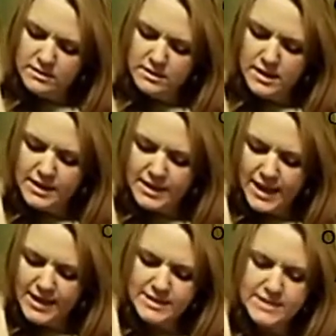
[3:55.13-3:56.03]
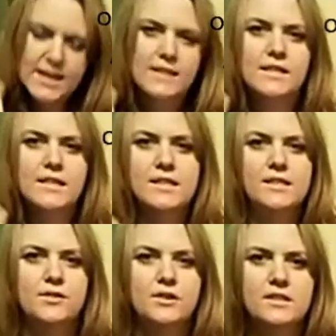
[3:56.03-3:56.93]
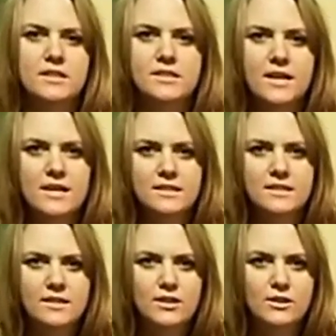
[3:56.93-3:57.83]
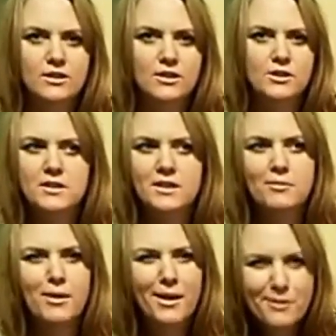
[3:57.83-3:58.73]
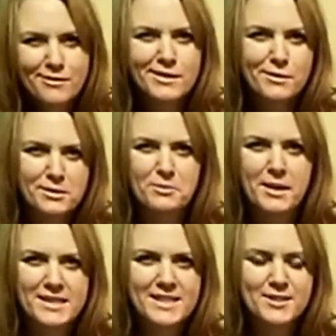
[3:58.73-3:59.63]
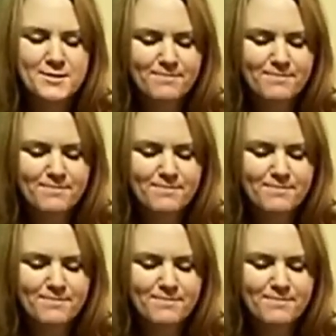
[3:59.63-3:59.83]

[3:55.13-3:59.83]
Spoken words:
I can't detect any difference in size since I started juicing, but I really wasn't paying attention.